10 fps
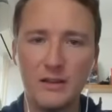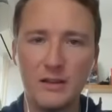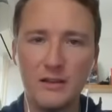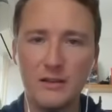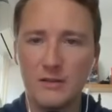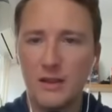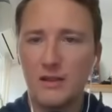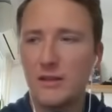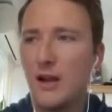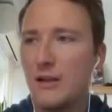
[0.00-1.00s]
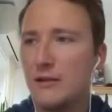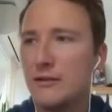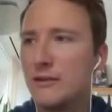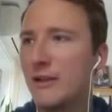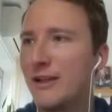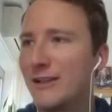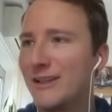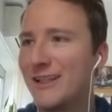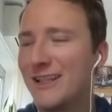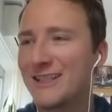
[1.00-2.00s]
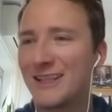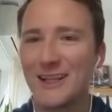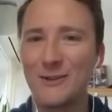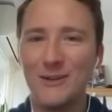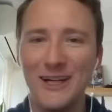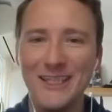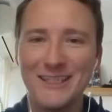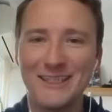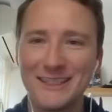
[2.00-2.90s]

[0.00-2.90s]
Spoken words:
So it's like done. It's like, what?